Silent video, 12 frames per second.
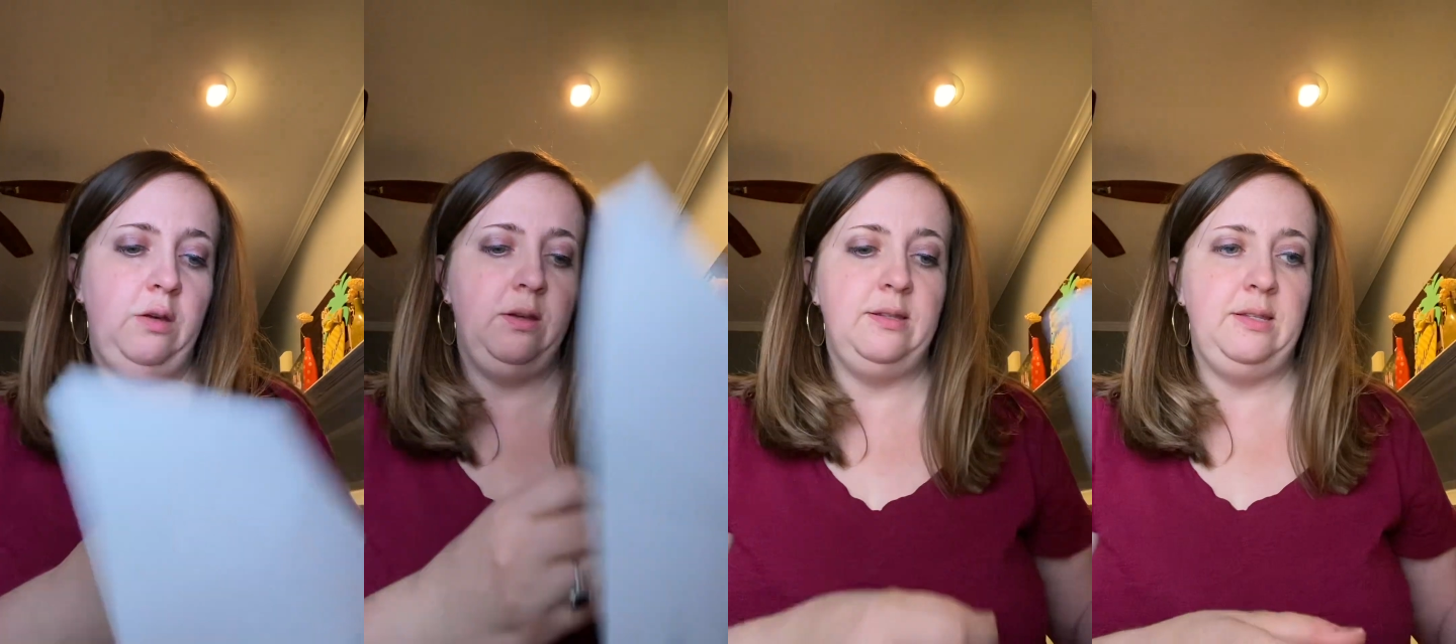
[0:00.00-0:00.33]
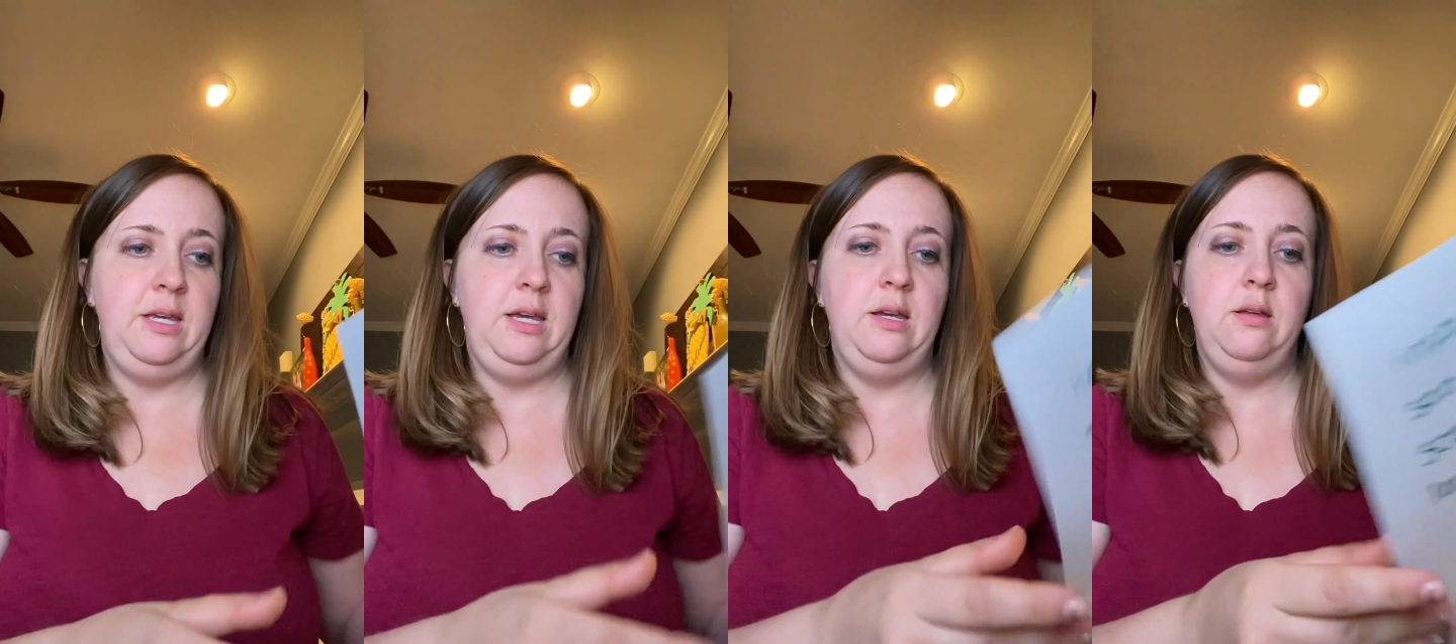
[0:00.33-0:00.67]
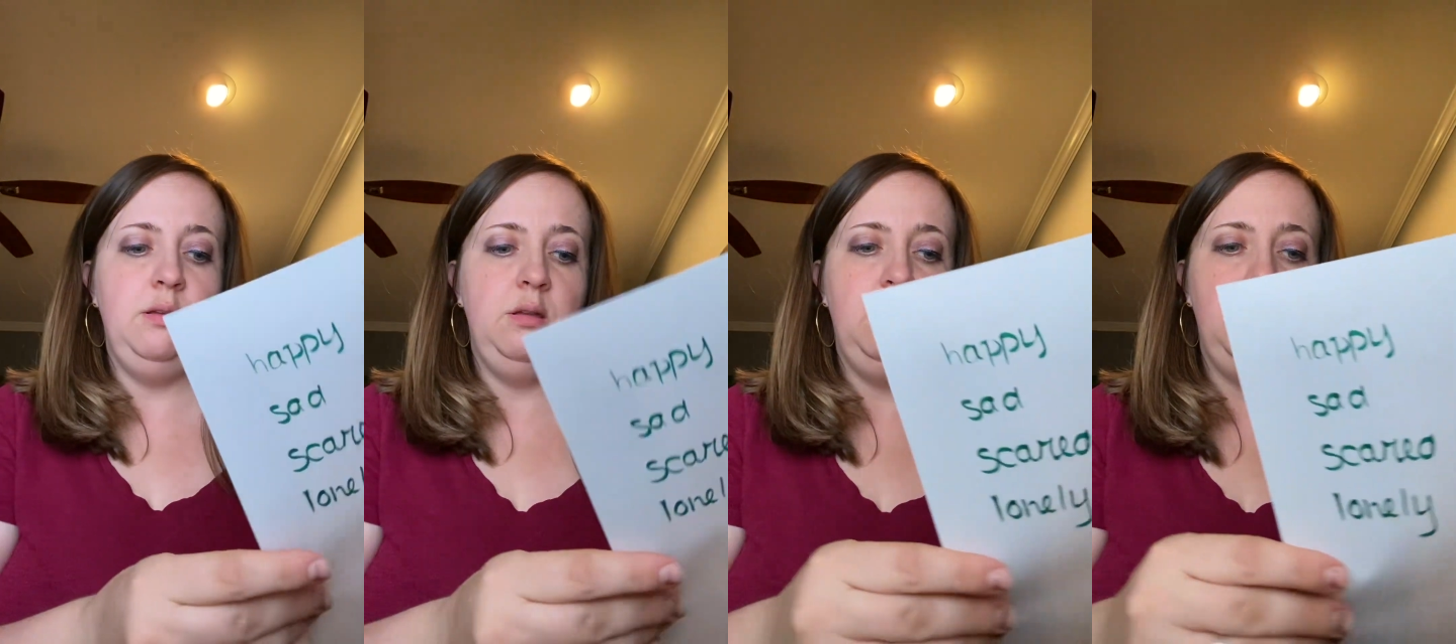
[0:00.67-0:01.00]
can see it.
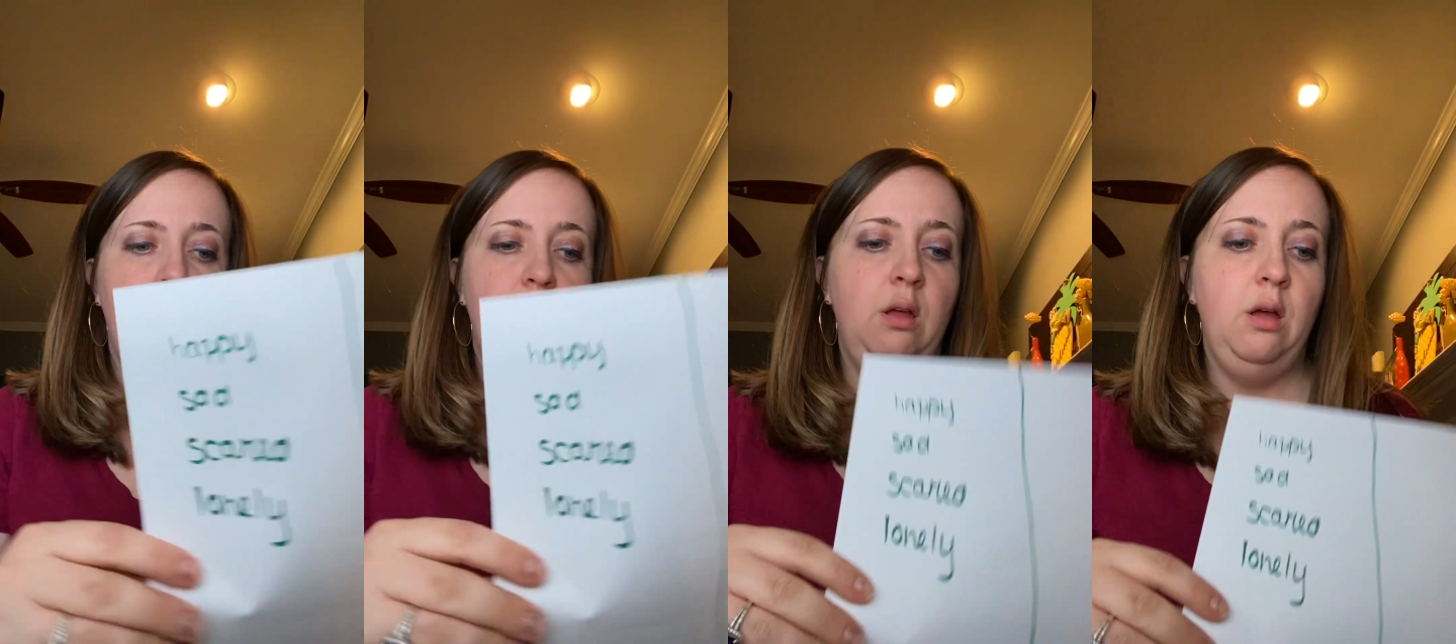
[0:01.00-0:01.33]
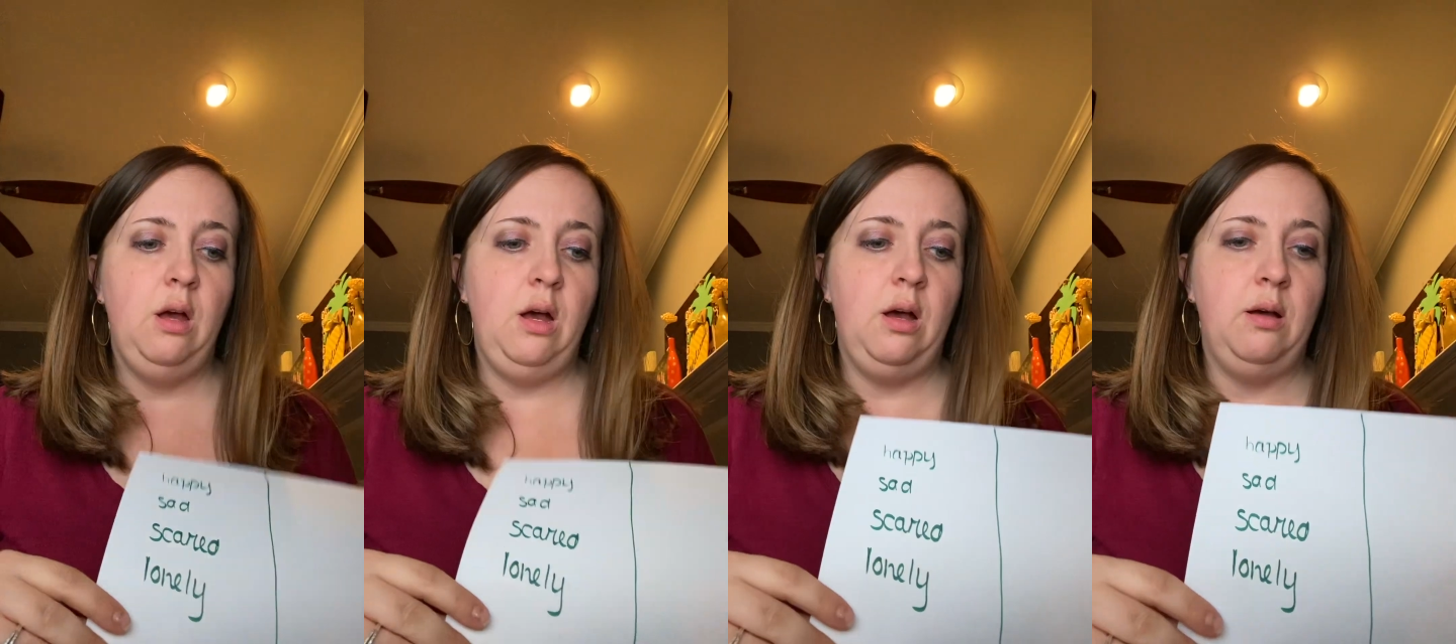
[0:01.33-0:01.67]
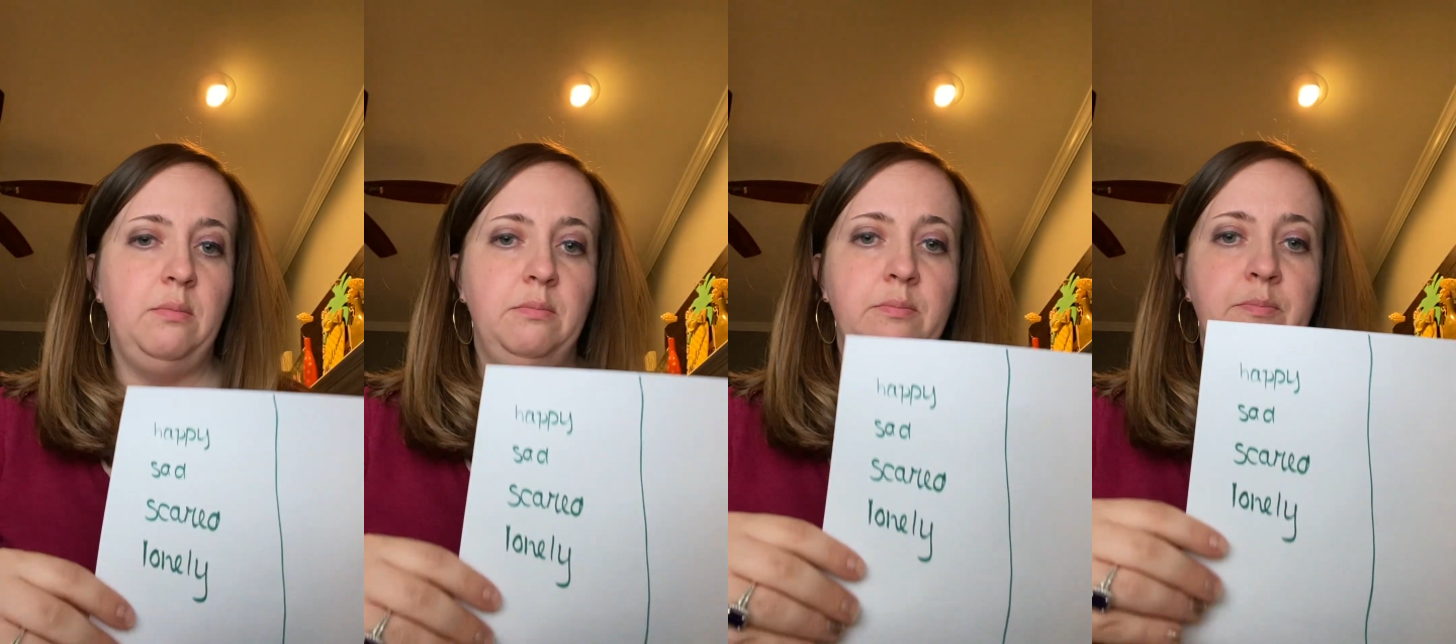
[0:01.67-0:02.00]
I